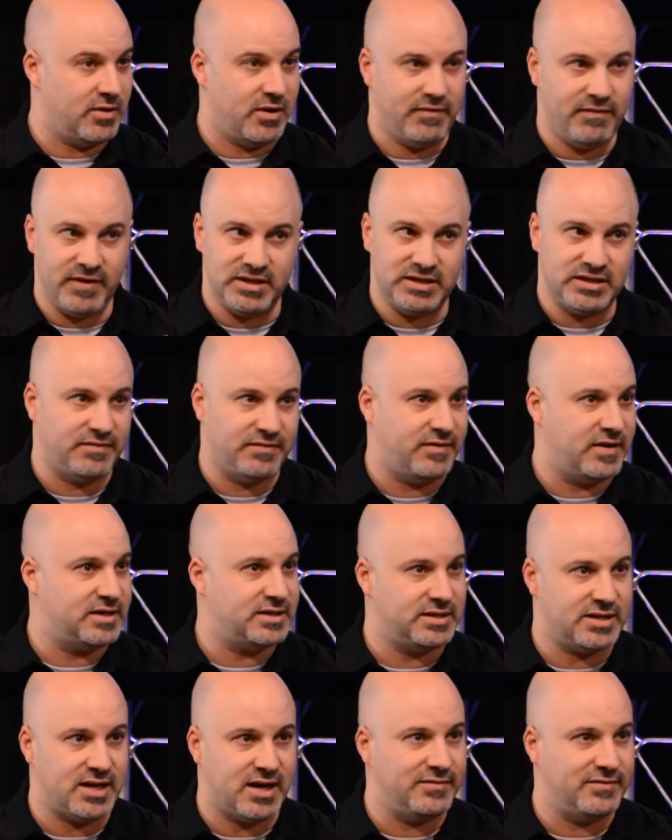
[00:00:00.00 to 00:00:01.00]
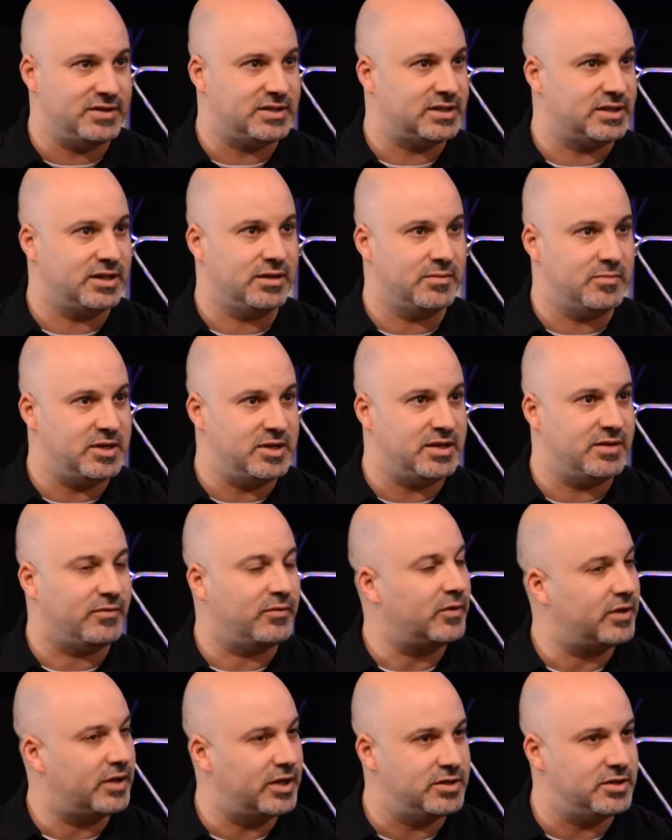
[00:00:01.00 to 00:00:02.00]
a face-to-face is obviously going to be
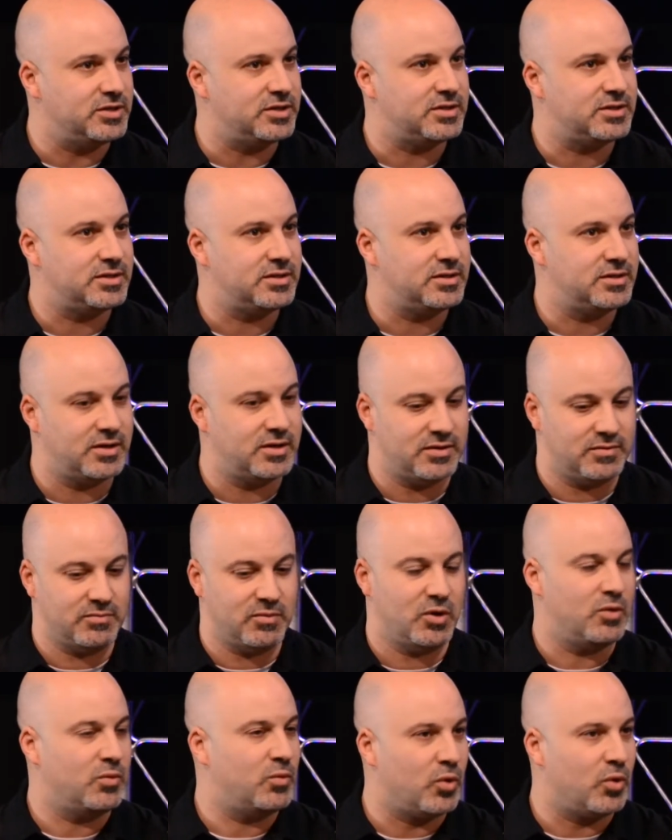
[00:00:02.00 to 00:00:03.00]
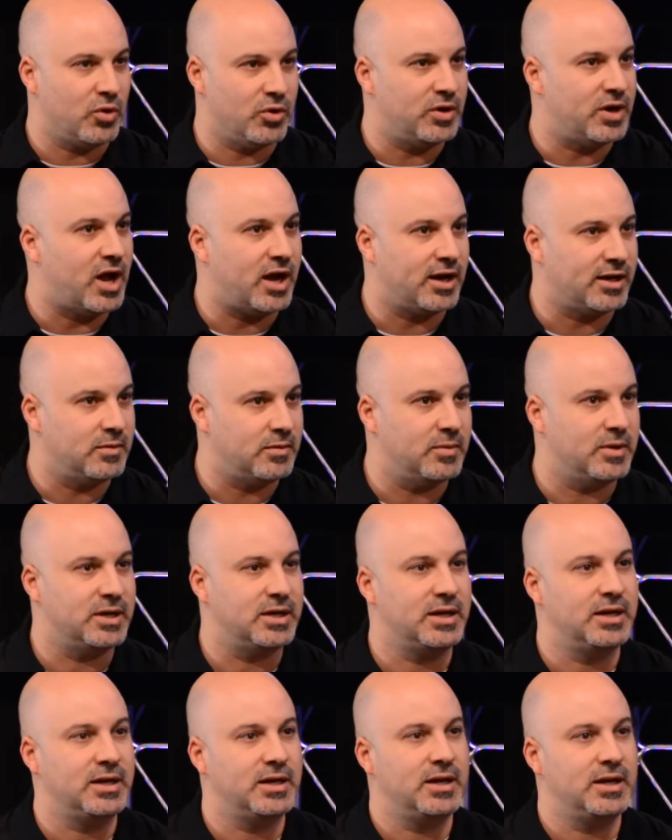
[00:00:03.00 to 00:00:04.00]
different than just a Word document.
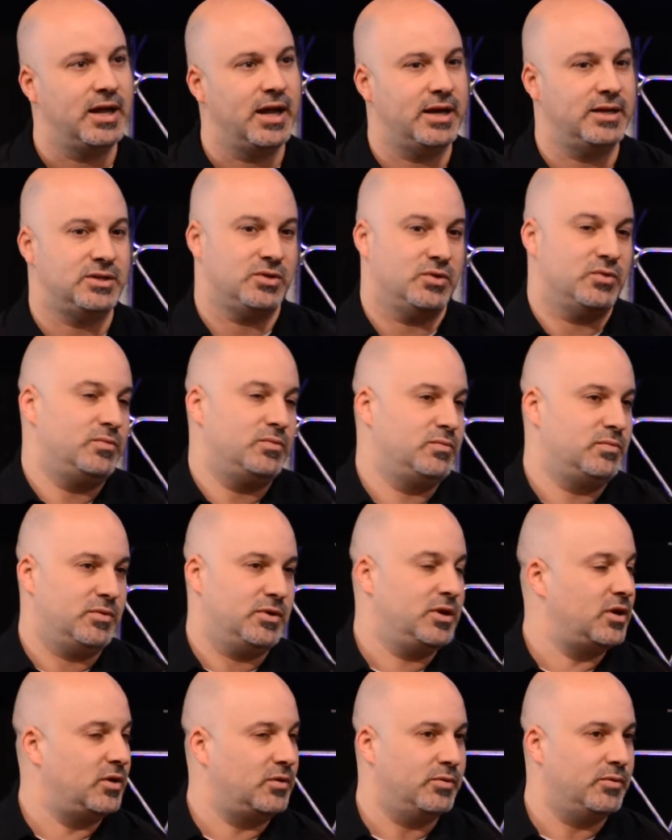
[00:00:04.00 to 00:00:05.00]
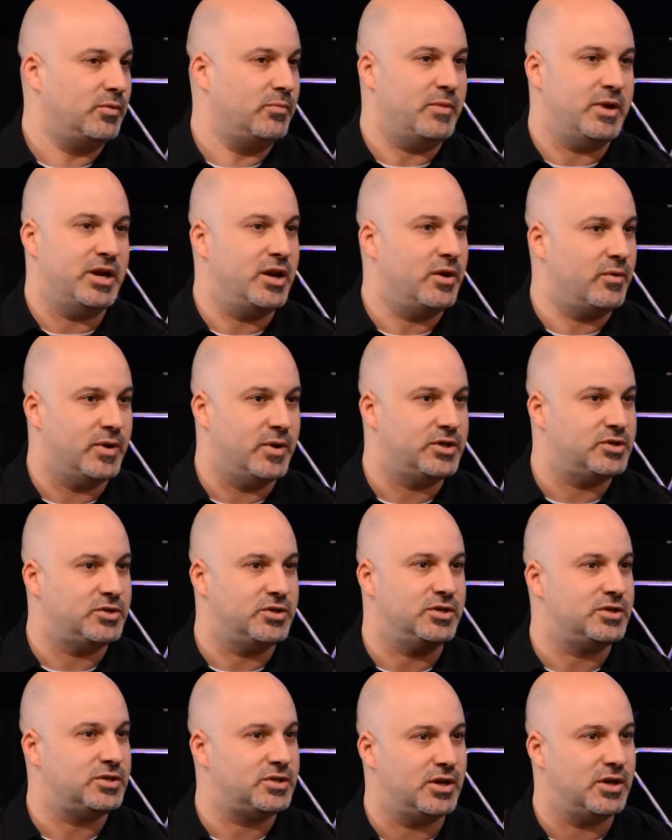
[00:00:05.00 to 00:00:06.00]
And so, the media
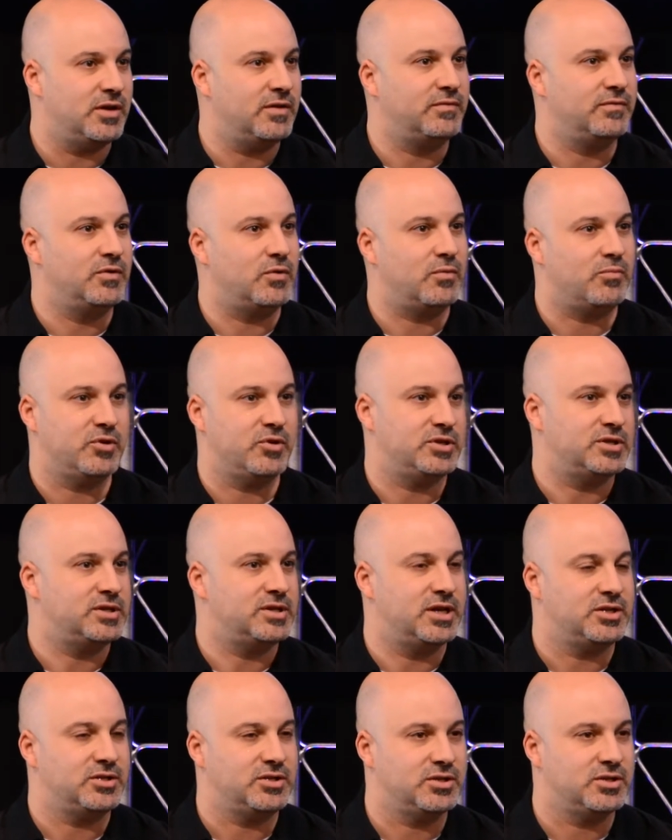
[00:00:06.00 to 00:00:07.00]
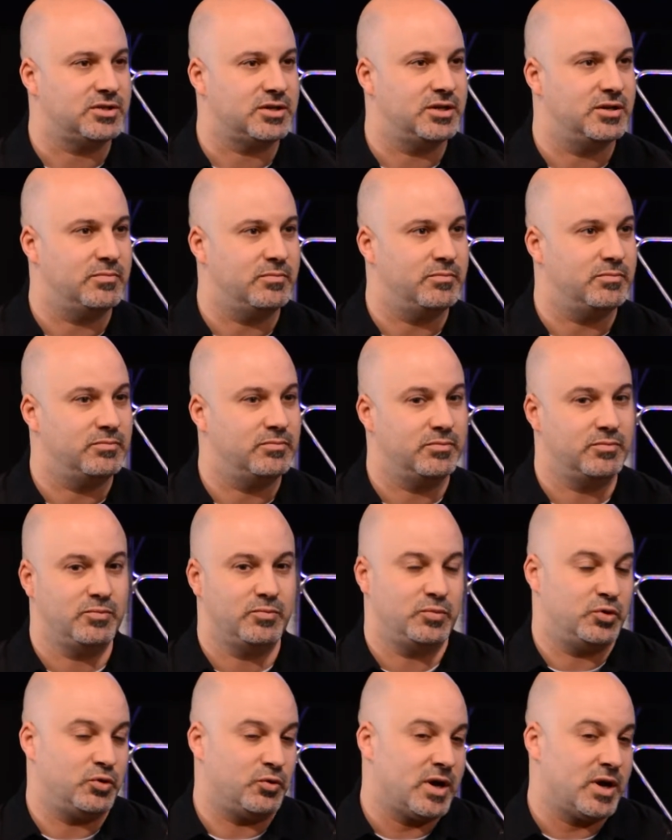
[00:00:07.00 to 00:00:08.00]
richness of your presentation is going to
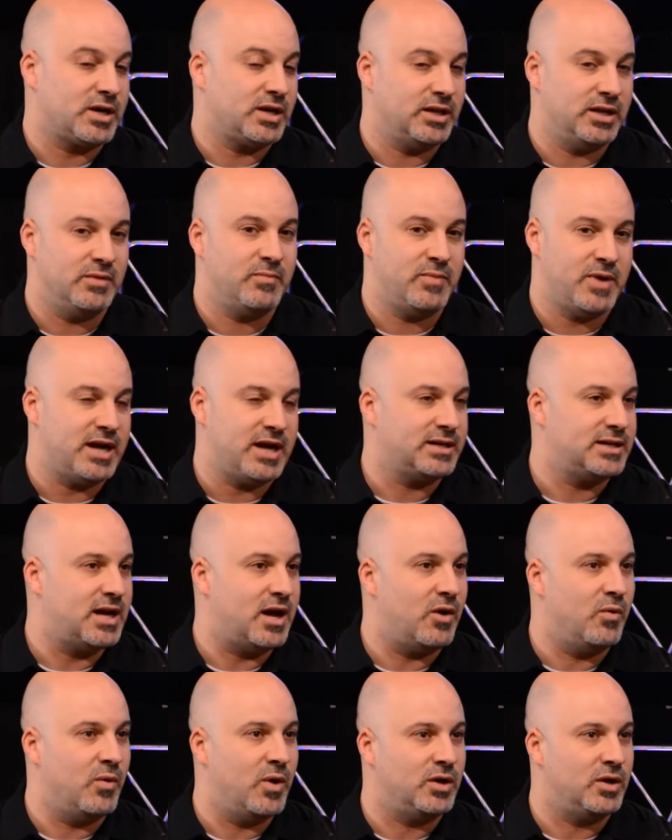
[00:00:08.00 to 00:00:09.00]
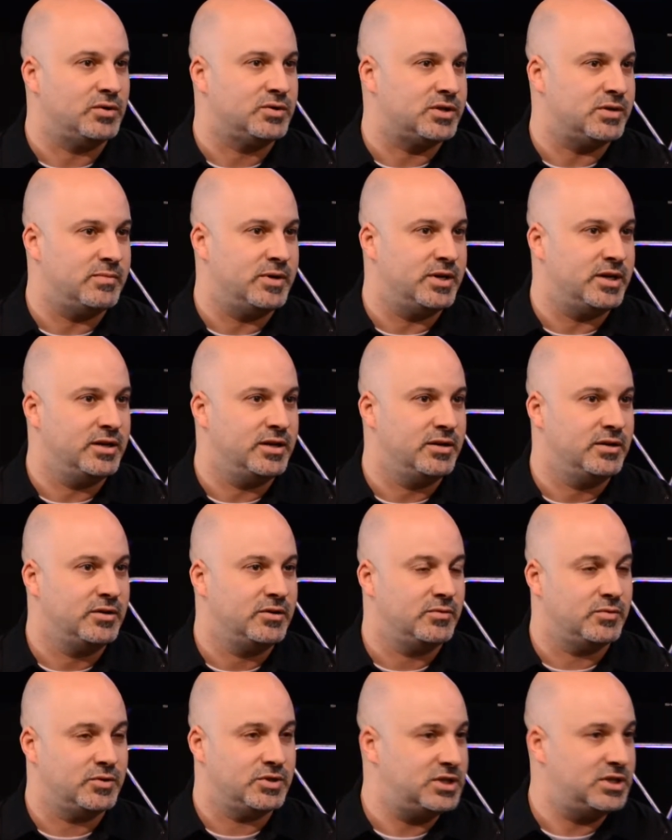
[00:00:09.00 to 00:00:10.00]
directly impact how well somebody
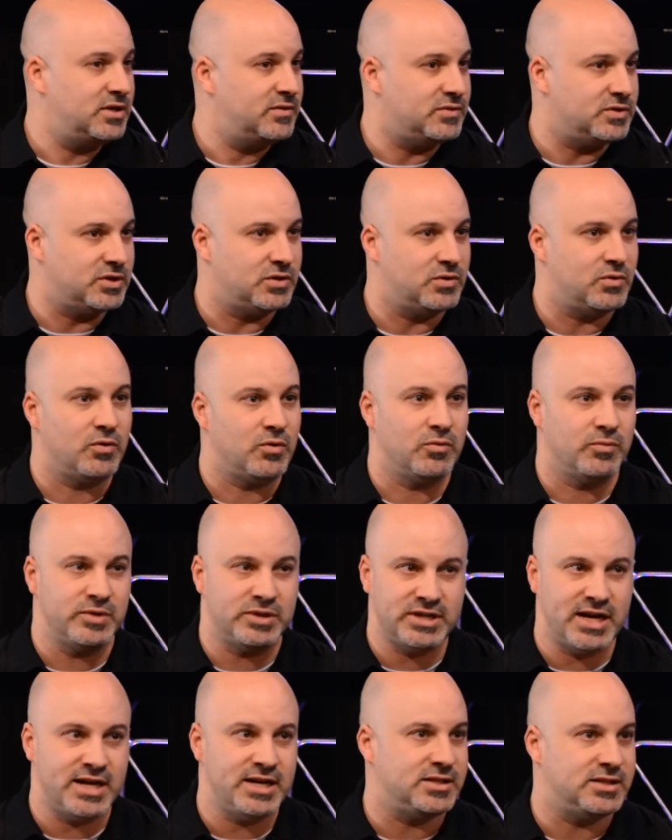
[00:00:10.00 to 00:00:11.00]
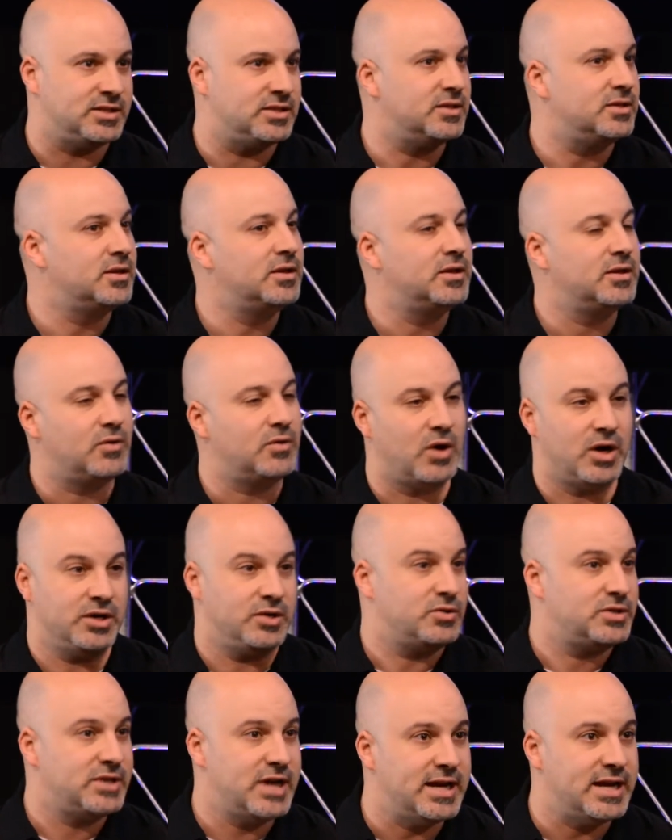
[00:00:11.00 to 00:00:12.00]
receives it or retains it,
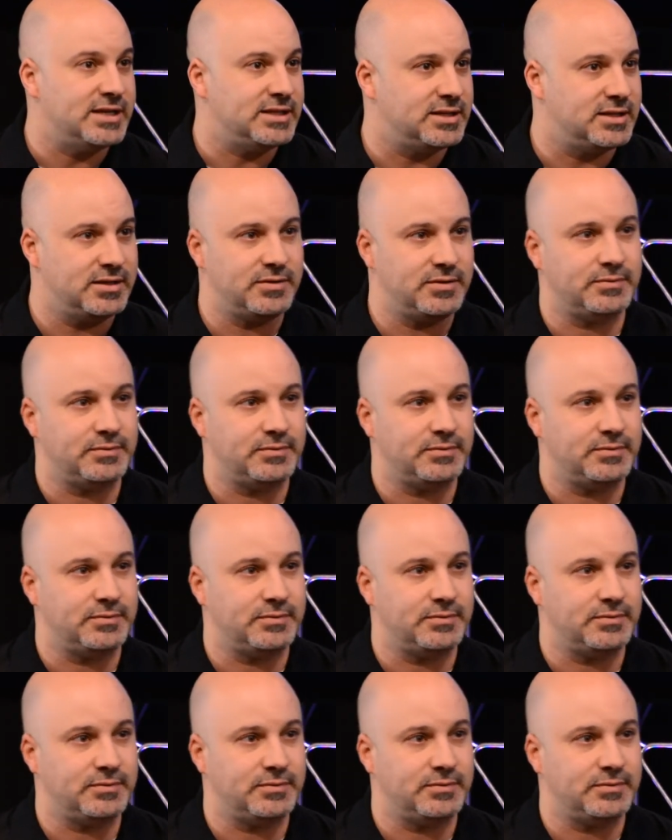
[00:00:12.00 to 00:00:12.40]
understands it.